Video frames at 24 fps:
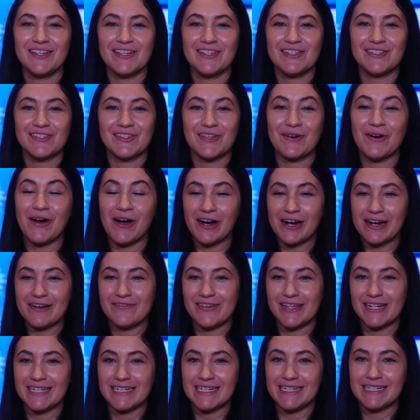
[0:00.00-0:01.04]
So
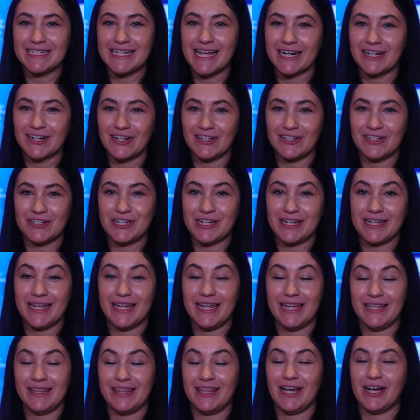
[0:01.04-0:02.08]
RFID technology
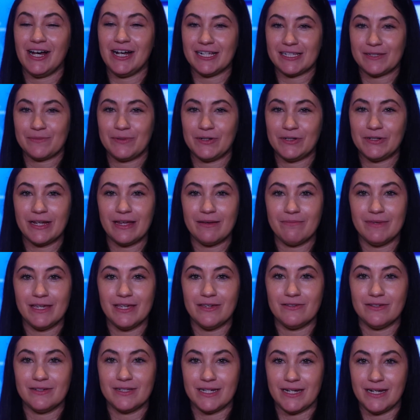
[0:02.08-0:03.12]
in the hospital can be
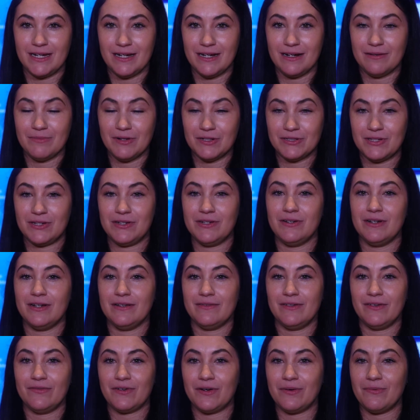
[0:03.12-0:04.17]
used in a multitude of
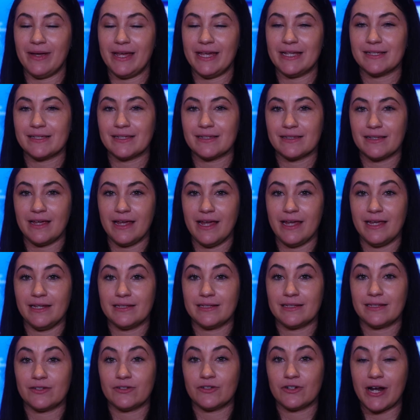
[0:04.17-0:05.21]
different ways.
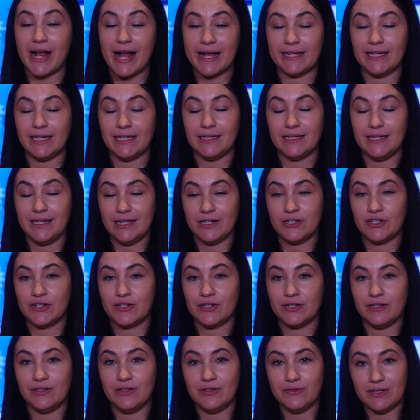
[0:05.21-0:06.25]
It's tracking each
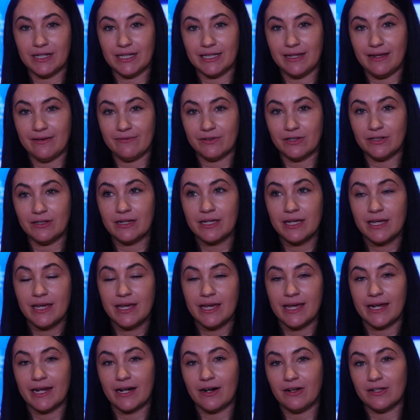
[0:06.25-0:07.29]
unit level.
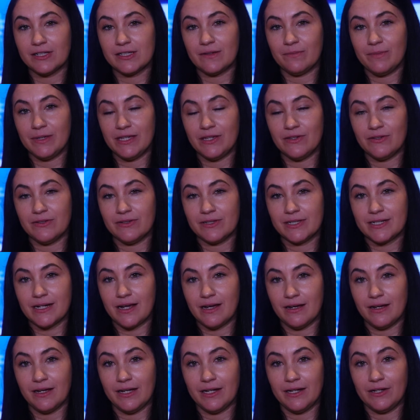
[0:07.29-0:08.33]
It can also be used
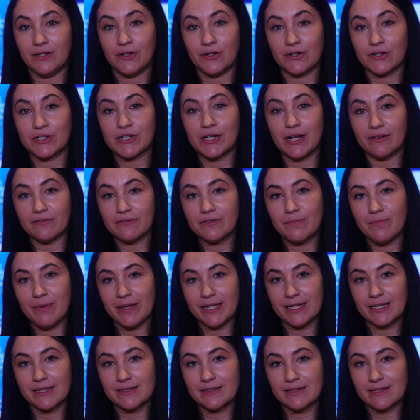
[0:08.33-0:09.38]
on your shelved
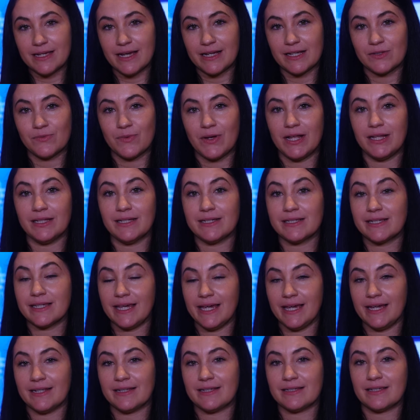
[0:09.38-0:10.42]
bins, as well as
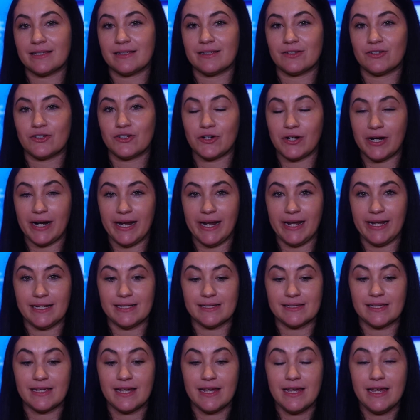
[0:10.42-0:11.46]
kits,
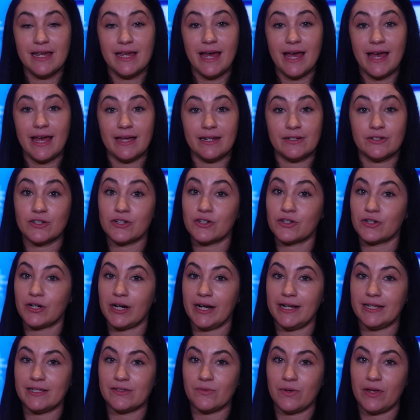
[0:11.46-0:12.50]
trays, and
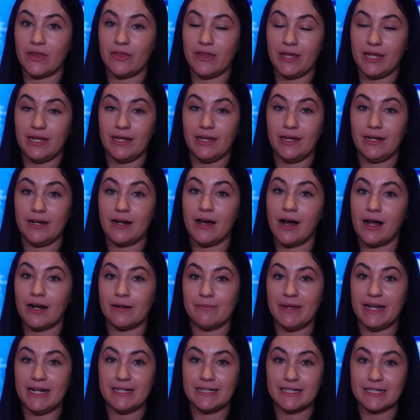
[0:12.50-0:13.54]
trays within
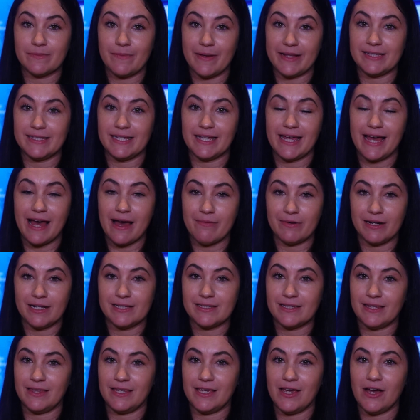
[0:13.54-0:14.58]
automated dispensing
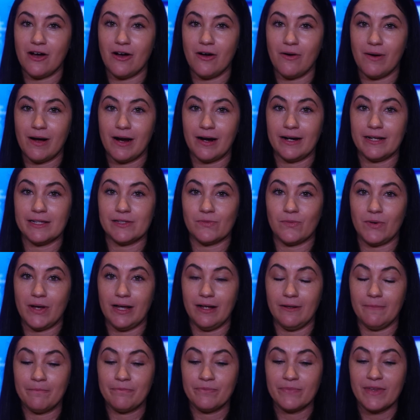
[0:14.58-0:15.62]
cabinets in the OR as
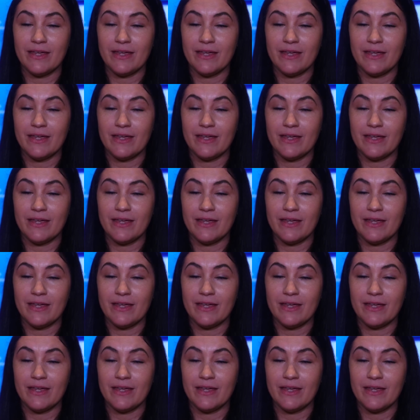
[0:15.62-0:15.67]
well.